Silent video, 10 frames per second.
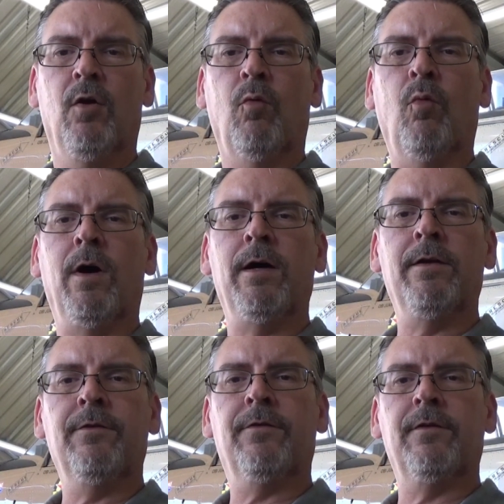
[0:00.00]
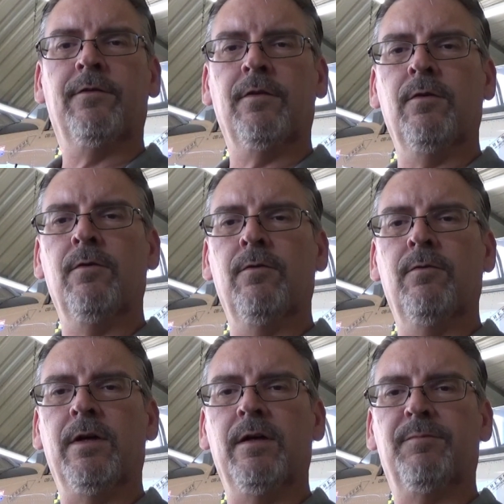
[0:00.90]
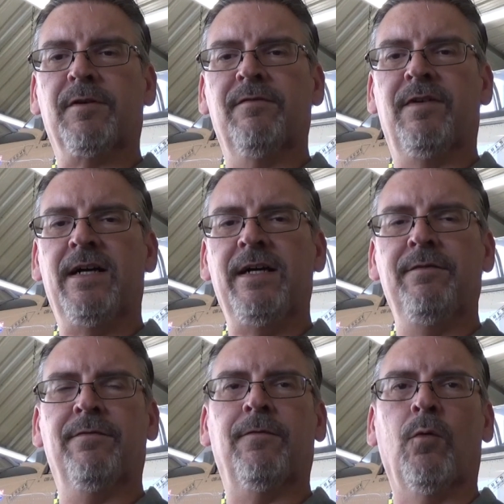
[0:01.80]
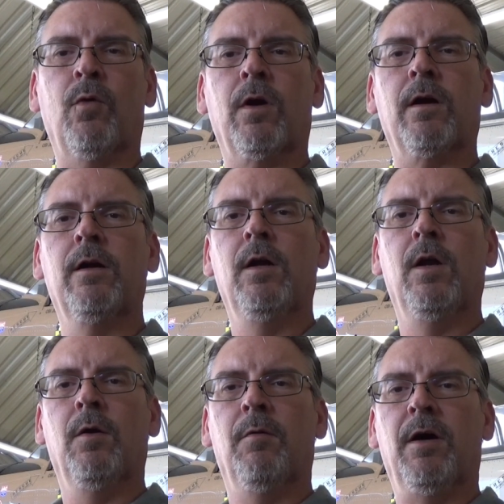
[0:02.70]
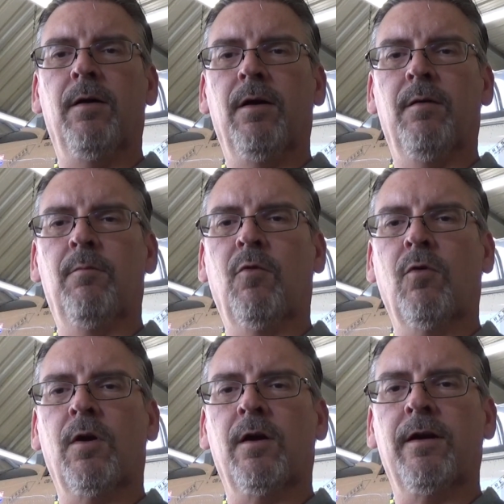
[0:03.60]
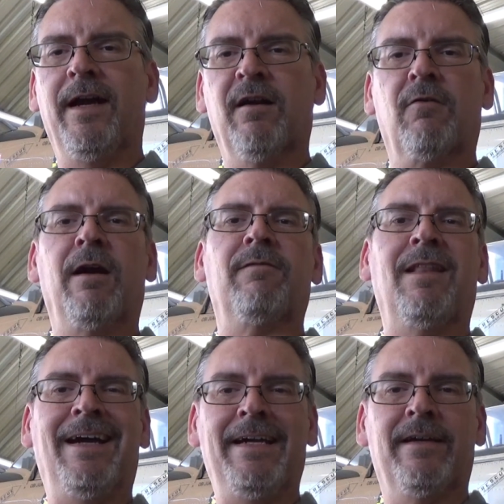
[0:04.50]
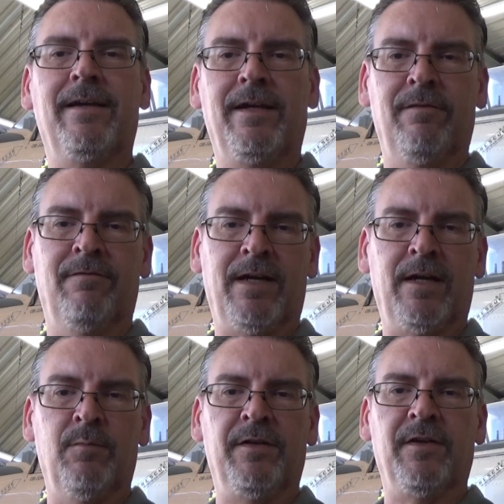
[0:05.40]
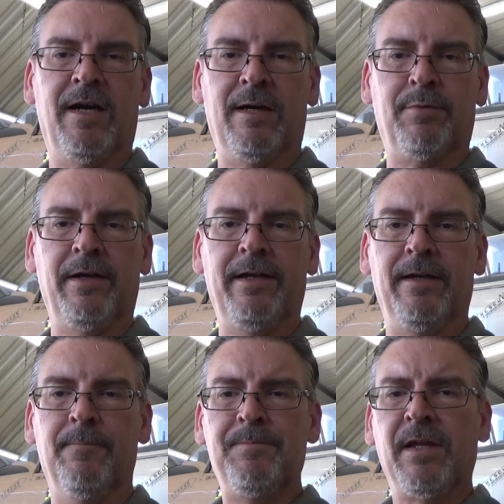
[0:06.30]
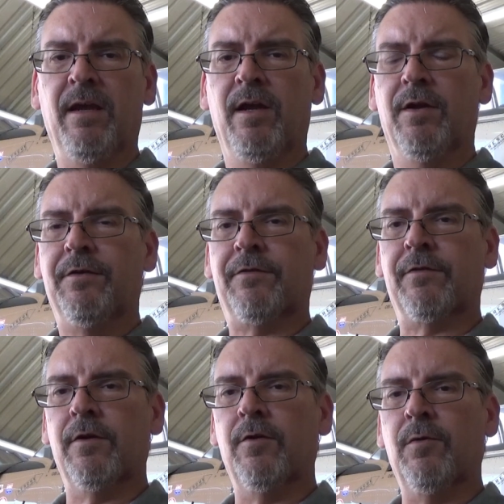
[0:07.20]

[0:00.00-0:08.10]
was to provide for a more aircraft-like environment to operate in. So